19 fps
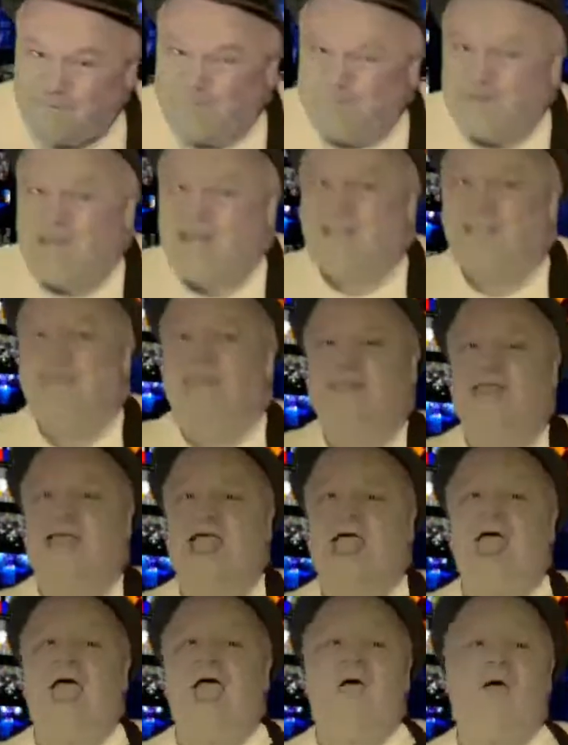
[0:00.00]
when you're
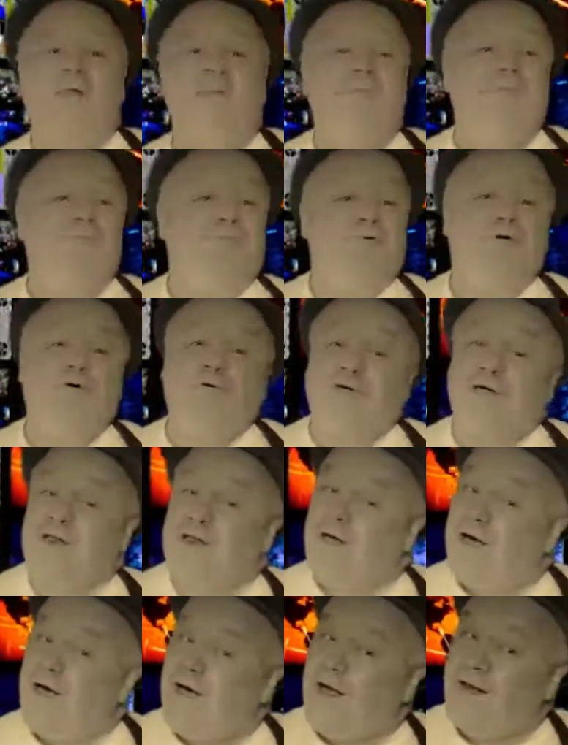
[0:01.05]
down and broken
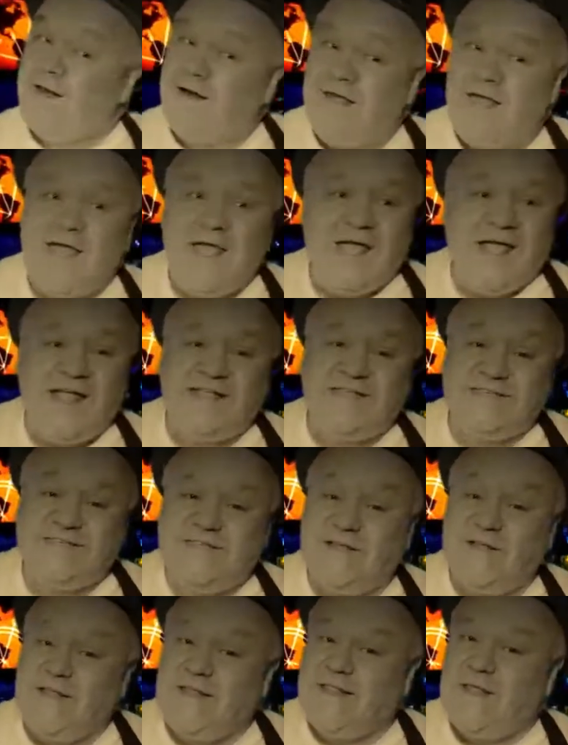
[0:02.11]
hearted. It's
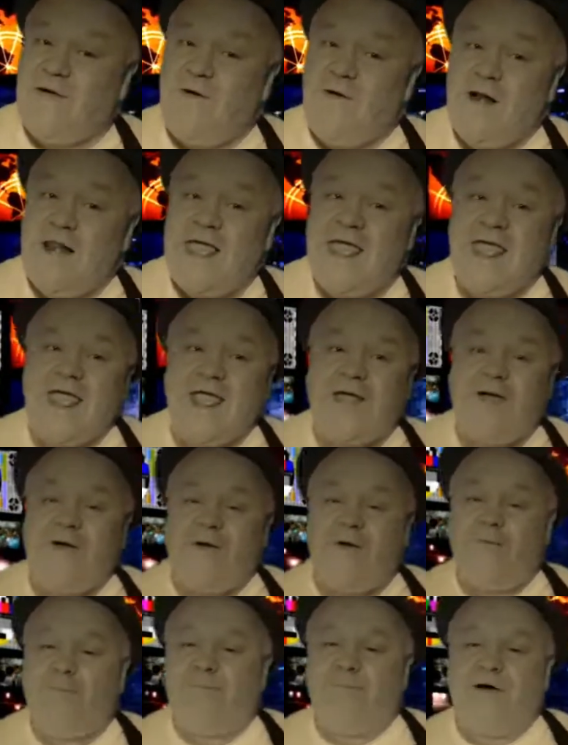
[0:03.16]
a lonely
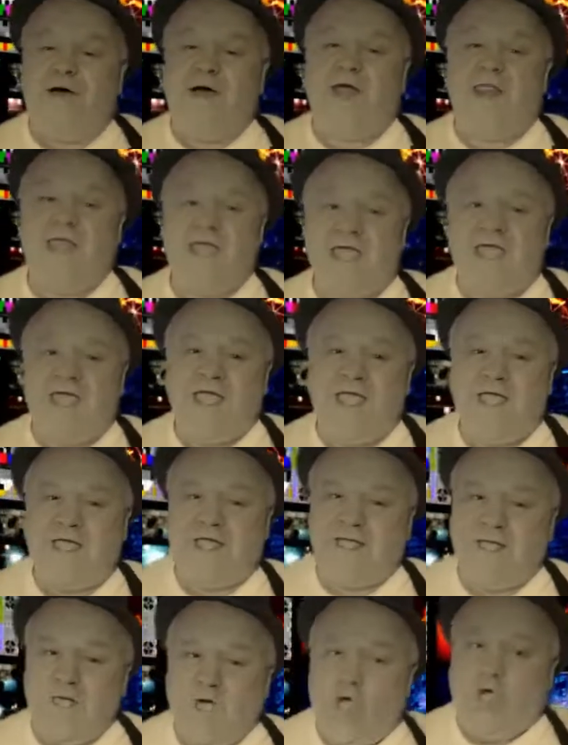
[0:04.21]
old party
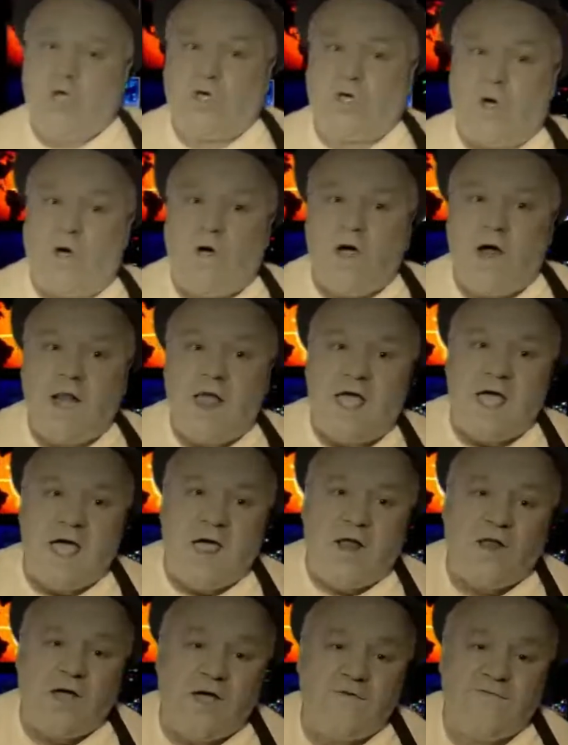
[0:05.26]
going
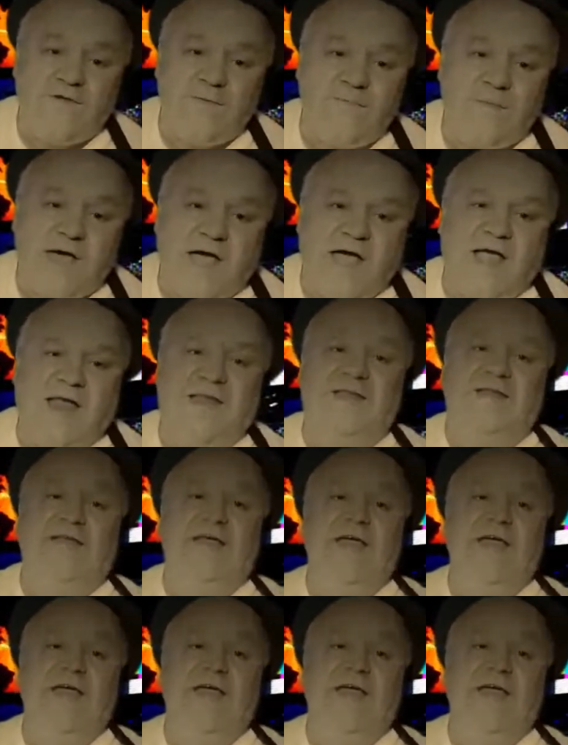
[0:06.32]
out of your mind.